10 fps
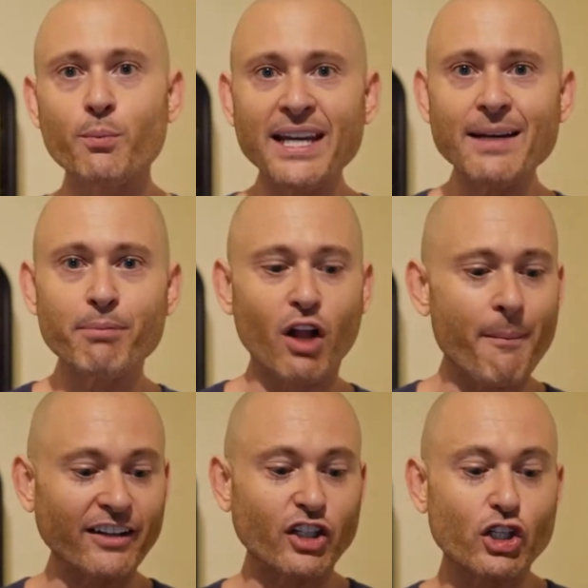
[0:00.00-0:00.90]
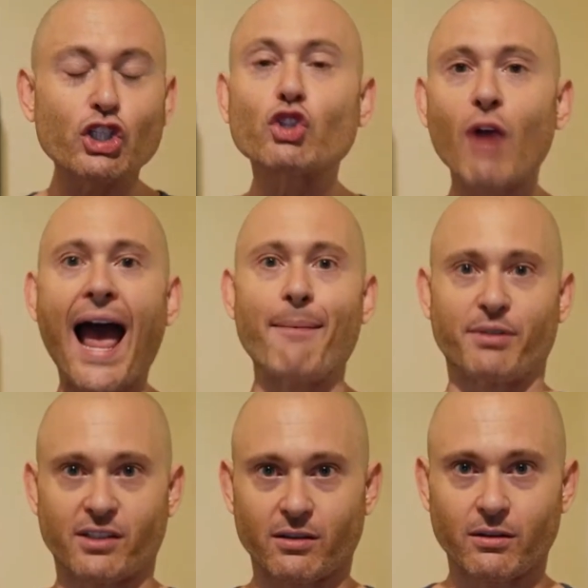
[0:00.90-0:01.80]
people about the
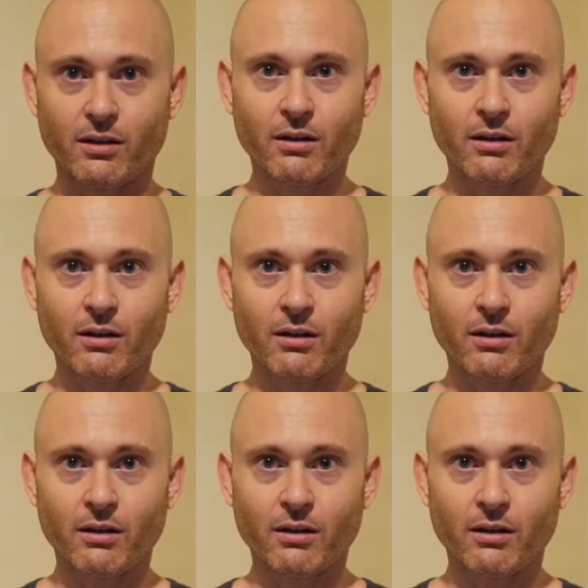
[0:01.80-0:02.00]
straps,